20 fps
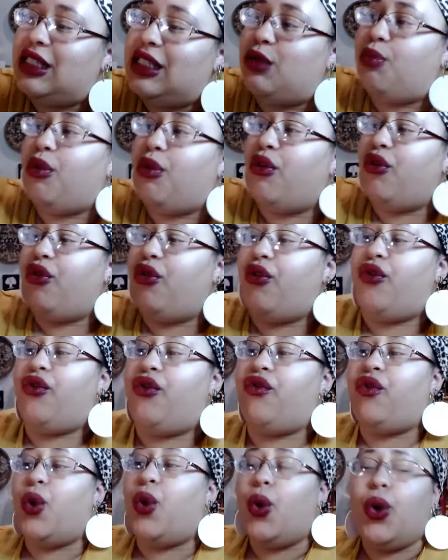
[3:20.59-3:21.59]

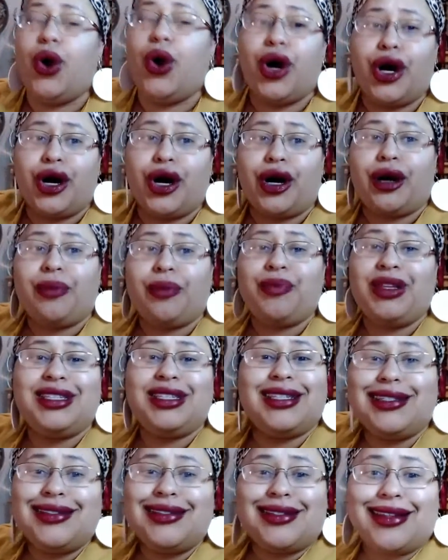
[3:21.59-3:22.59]
before
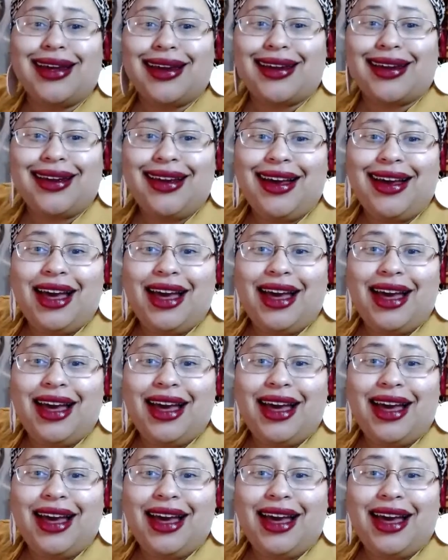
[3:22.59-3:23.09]
since like